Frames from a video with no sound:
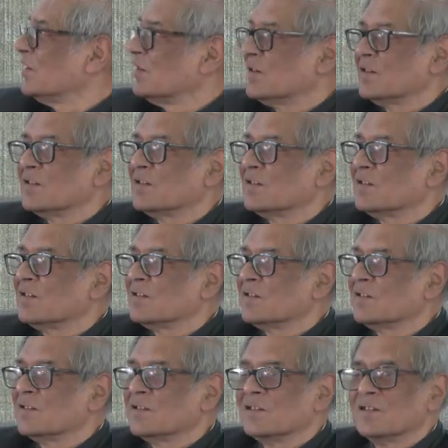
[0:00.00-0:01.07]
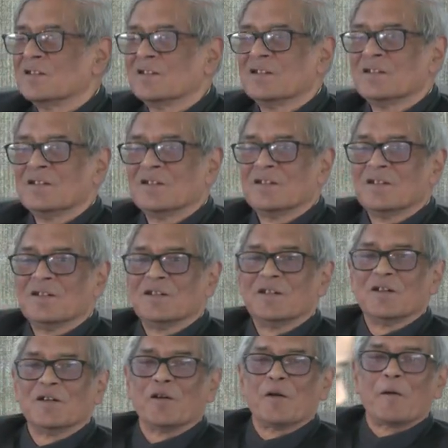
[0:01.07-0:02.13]

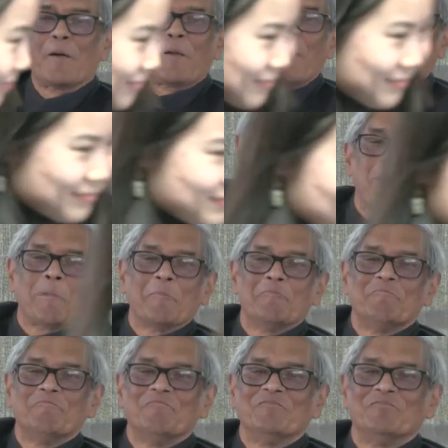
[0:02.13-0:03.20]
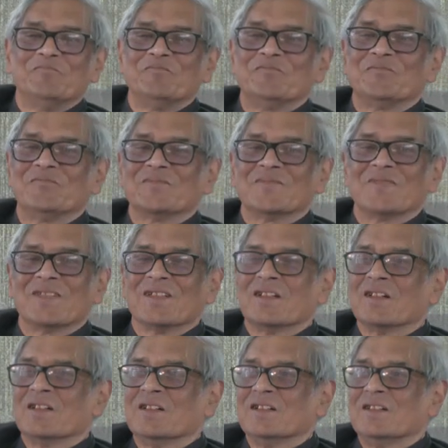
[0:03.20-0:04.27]

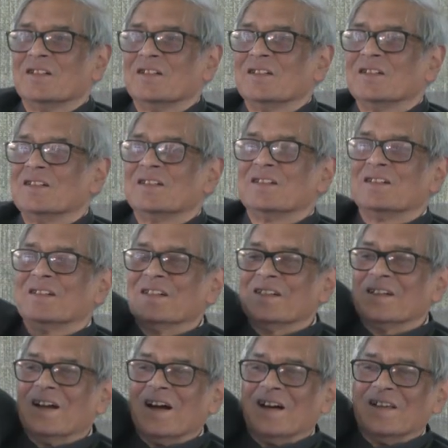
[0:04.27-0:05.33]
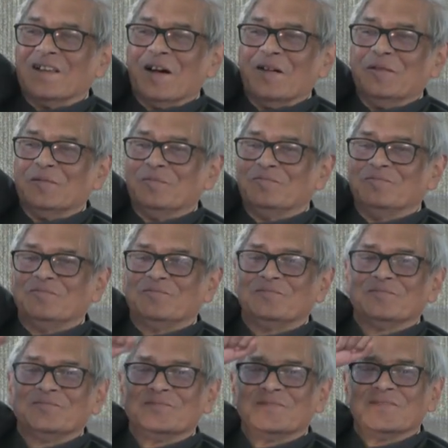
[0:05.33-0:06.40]

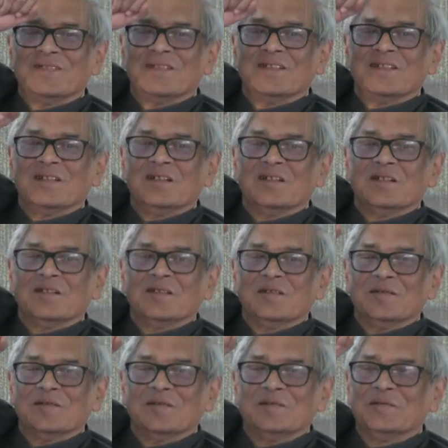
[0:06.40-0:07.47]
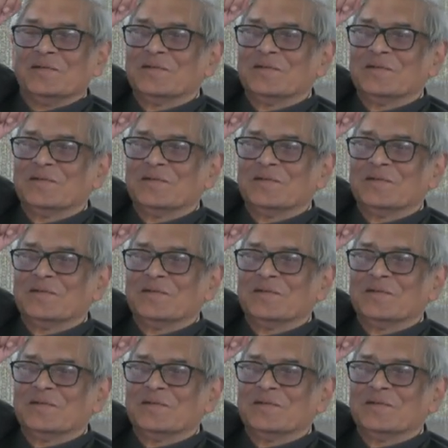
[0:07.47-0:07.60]
(not speaking)